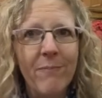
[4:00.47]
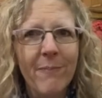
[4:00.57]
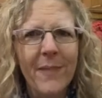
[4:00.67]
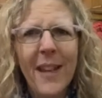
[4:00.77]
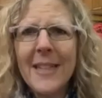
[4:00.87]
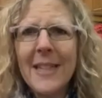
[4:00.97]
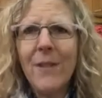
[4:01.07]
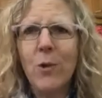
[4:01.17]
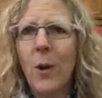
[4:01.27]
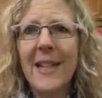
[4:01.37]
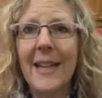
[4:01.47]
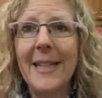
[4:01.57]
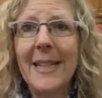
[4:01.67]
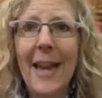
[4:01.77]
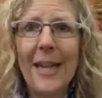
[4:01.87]
The idea of trying to
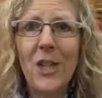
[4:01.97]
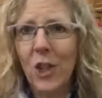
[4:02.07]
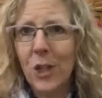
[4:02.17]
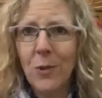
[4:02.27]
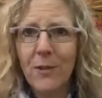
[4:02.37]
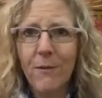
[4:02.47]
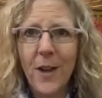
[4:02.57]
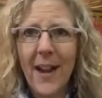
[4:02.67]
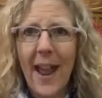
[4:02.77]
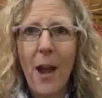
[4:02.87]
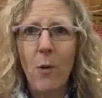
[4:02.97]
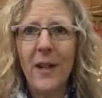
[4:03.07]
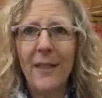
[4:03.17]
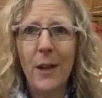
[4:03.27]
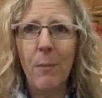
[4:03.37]
contain children for an hour
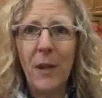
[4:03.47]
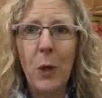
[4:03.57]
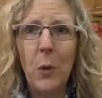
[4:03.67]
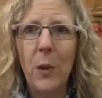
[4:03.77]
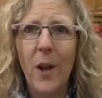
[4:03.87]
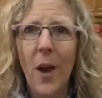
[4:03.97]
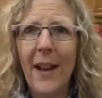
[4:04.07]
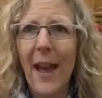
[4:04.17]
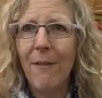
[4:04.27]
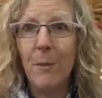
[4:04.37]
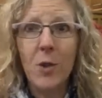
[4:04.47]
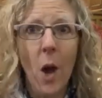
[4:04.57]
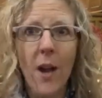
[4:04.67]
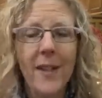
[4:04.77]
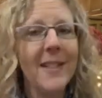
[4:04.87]
in their pew and not have them
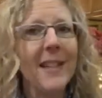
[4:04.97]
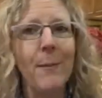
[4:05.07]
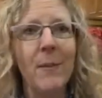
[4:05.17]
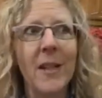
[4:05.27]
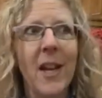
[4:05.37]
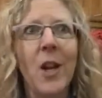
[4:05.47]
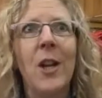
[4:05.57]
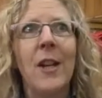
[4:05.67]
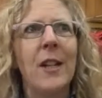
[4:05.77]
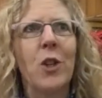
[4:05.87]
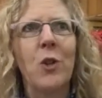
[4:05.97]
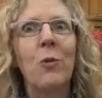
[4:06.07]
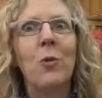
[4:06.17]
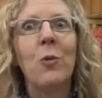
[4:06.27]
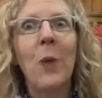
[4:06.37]
talk seems
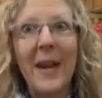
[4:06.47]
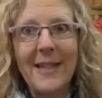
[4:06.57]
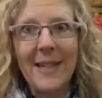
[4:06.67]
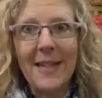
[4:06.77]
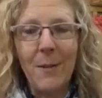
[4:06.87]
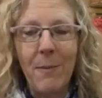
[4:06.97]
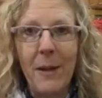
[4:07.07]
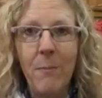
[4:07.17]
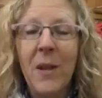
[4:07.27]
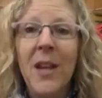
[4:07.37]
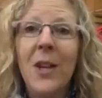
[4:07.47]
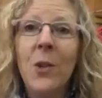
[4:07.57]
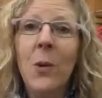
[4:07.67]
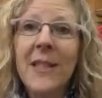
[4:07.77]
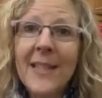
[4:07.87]
crazy to me.
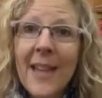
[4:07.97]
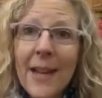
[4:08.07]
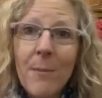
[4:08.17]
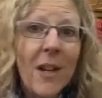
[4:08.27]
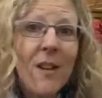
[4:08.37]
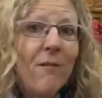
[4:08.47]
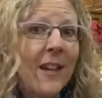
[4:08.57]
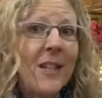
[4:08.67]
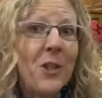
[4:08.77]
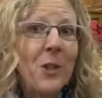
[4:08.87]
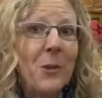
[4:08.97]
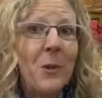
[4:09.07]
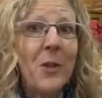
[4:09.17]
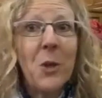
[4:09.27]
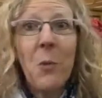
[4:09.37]
So instead, I'm going to invite you
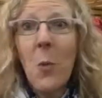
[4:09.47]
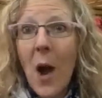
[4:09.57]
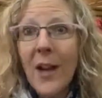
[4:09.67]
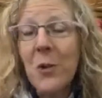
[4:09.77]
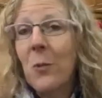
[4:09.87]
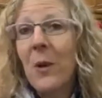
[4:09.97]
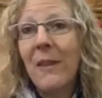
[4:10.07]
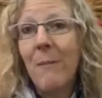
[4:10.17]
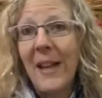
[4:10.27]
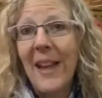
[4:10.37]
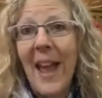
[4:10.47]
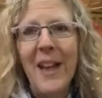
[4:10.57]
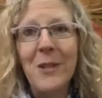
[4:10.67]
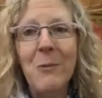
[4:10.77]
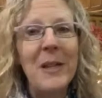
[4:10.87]
to watch with me
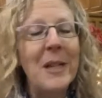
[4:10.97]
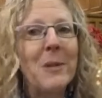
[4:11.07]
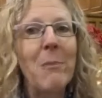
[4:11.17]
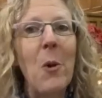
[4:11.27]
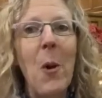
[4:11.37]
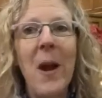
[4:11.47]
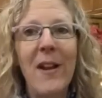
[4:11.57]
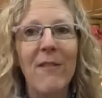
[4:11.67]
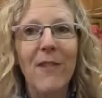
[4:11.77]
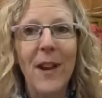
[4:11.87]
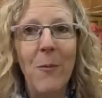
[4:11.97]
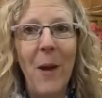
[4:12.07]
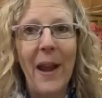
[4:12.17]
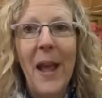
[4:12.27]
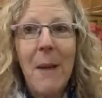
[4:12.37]
as we explore in a fun
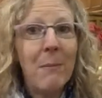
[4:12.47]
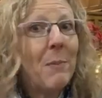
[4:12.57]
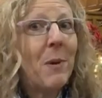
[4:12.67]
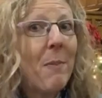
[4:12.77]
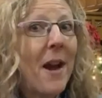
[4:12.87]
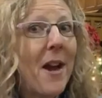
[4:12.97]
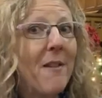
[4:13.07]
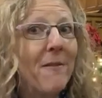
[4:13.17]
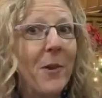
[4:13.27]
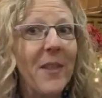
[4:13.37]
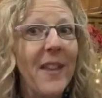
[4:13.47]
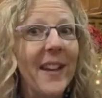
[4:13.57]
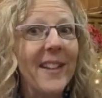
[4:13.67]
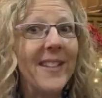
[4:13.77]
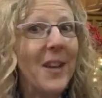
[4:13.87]
way. Be prepared for
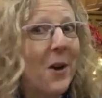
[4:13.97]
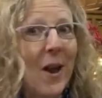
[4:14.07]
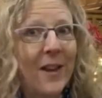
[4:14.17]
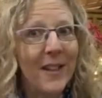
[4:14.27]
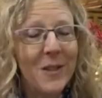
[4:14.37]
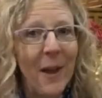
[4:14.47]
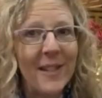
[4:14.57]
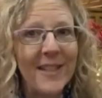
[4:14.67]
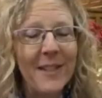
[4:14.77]
things that are unexpected.